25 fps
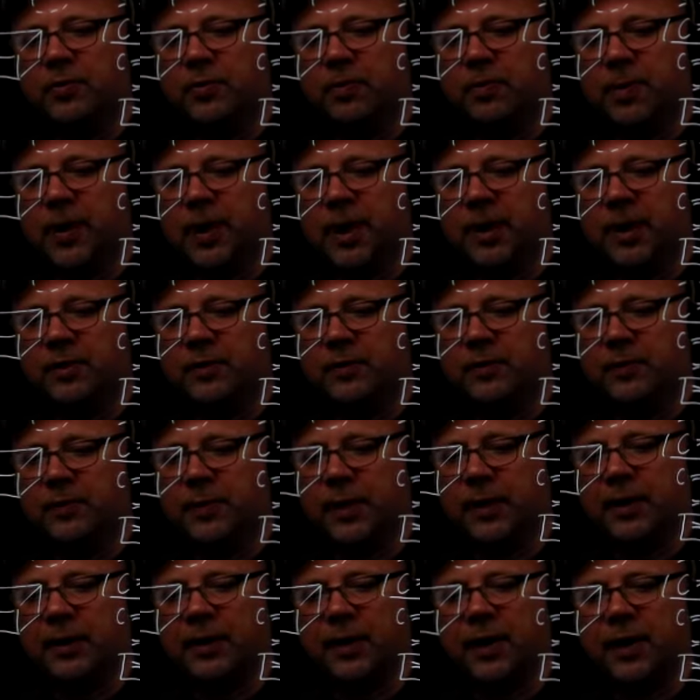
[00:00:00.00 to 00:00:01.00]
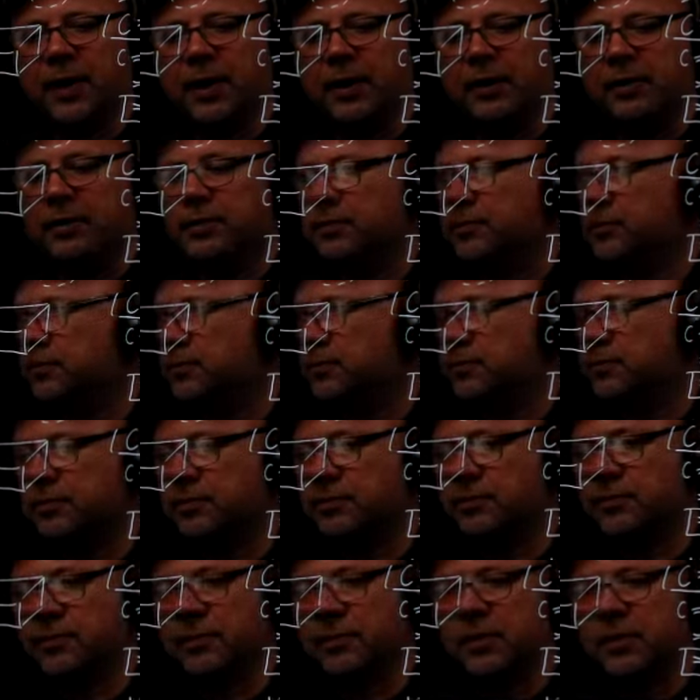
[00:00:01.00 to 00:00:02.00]
magnify that,
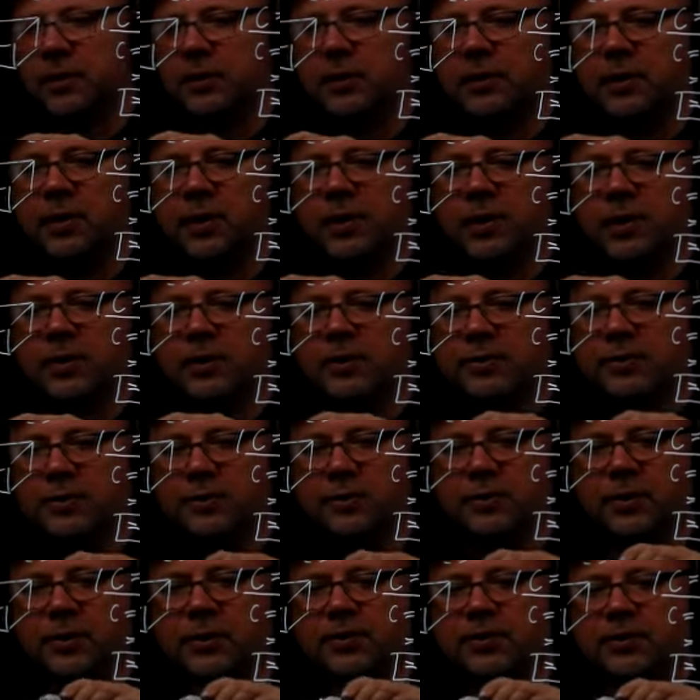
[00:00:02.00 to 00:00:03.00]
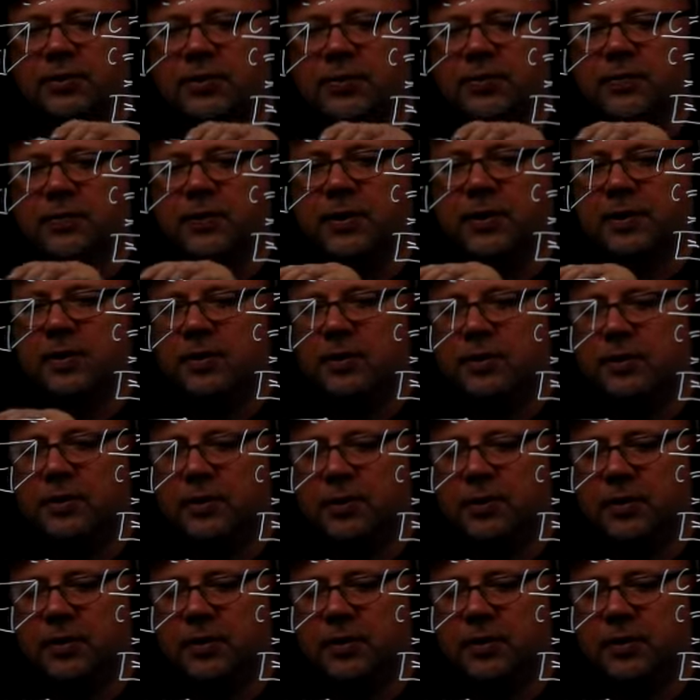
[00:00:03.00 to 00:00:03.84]
all right? So here's the field,